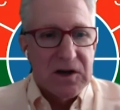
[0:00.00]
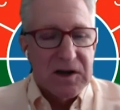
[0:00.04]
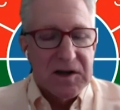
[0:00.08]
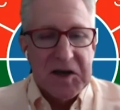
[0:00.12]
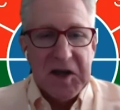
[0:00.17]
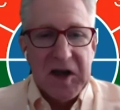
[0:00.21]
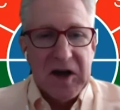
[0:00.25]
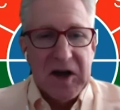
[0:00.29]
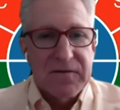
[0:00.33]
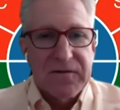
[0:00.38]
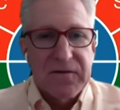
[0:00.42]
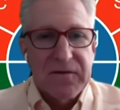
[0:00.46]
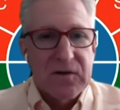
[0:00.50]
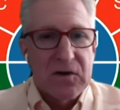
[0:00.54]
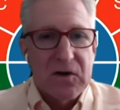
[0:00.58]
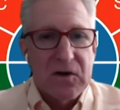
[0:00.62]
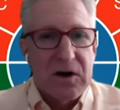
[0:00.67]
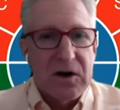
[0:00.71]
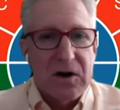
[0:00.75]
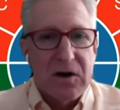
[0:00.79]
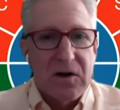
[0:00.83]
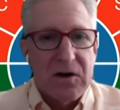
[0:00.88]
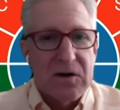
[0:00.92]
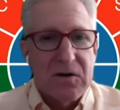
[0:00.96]
account for
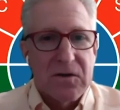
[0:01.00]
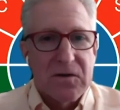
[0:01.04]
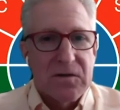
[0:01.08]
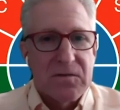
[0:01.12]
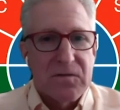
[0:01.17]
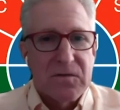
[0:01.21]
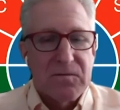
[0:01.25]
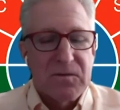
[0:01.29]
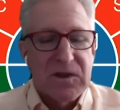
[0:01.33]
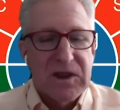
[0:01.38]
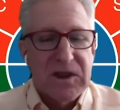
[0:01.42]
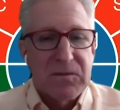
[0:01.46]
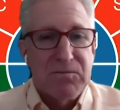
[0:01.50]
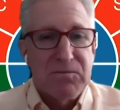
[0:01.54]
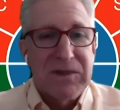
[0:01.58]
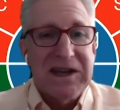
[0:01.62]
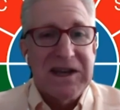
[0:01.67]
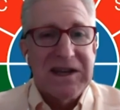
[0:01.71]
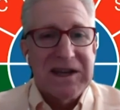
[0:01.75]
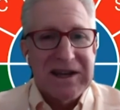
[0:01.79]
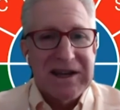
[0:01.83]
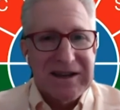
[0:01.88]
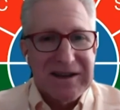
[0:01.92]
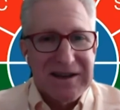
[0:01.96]
all the
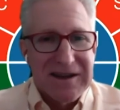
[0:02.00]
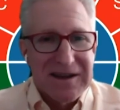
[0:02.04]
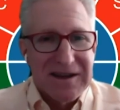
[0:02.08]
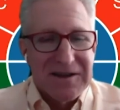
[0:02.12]
meaning.